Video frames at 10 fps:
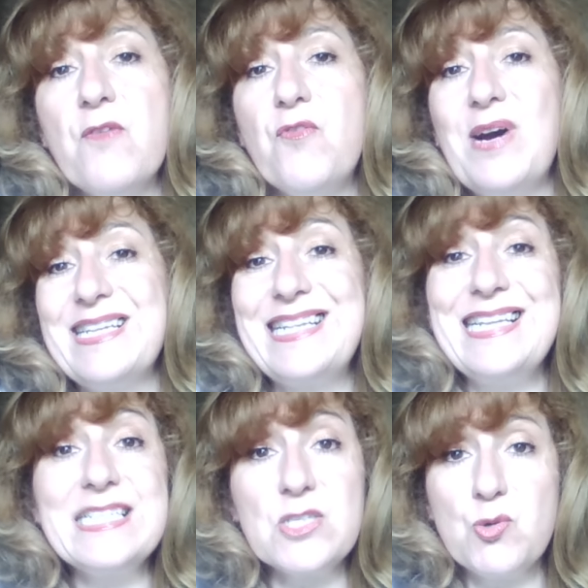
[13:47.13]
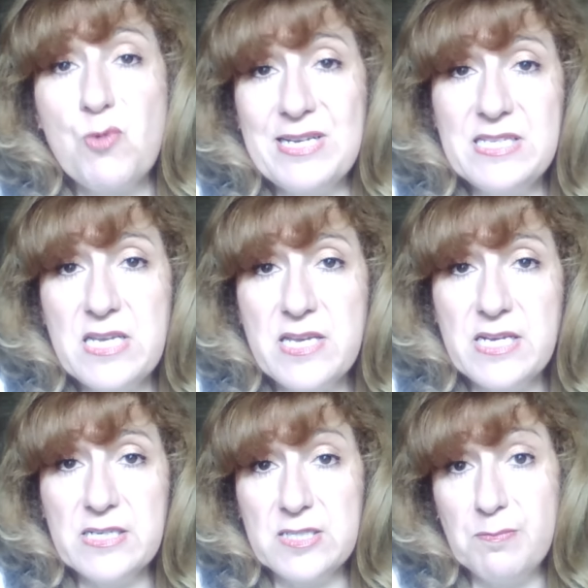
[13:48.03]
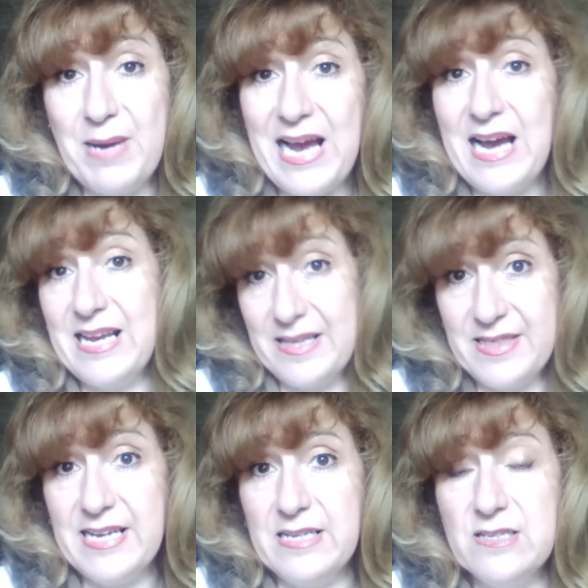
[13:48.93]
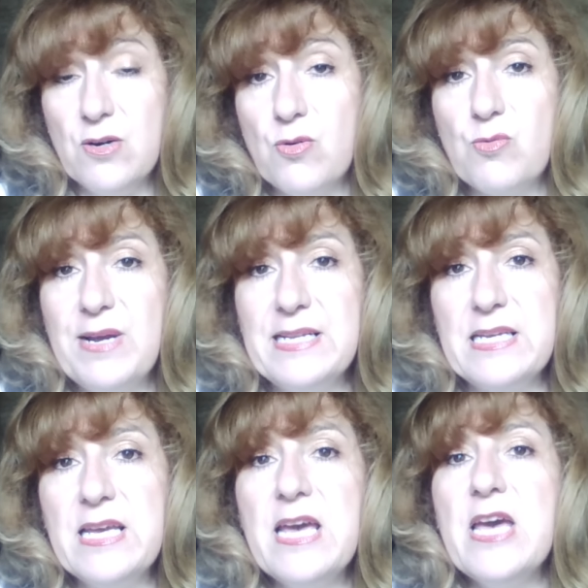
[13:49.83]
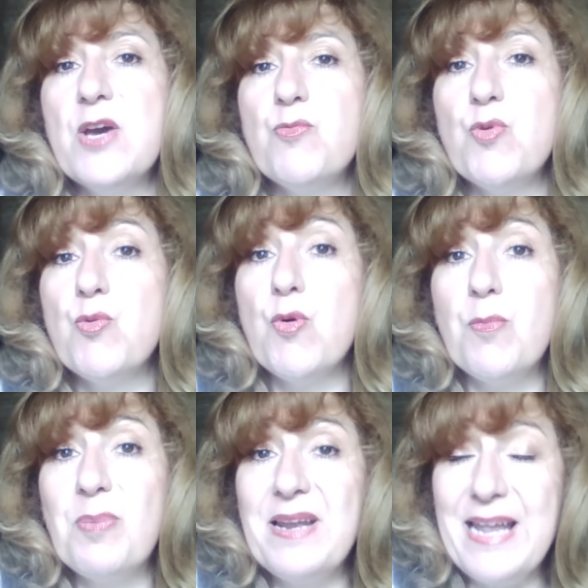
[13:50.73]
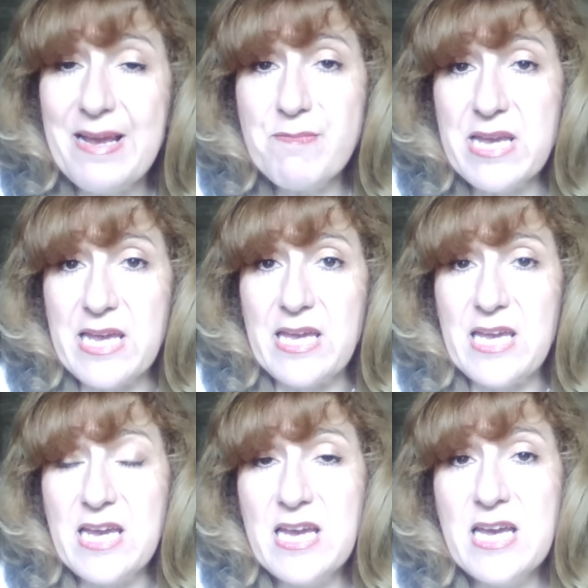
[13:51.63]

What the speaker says: for at least 20 years by then already, who were blaming